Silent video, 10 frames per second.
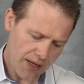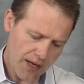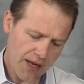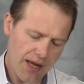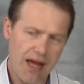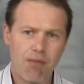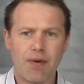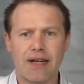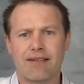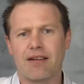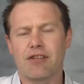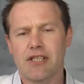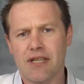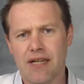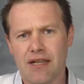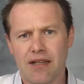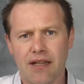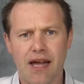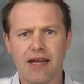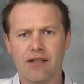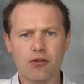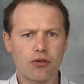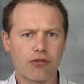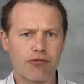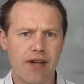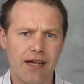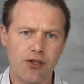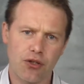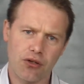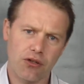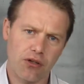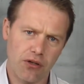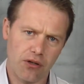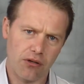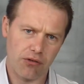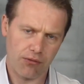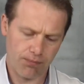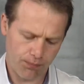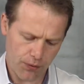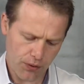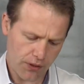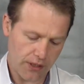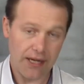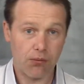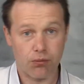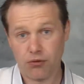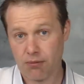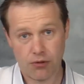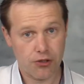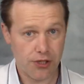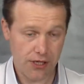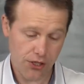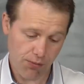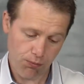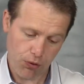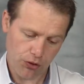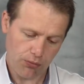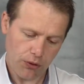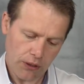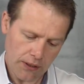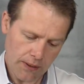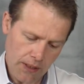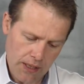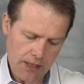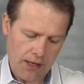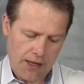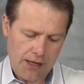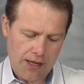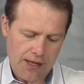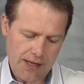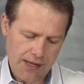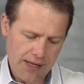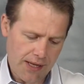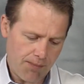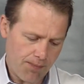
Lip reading: I've never seen a lion go for a hedgehog or a bird like, but I'm not saying it's impossible. But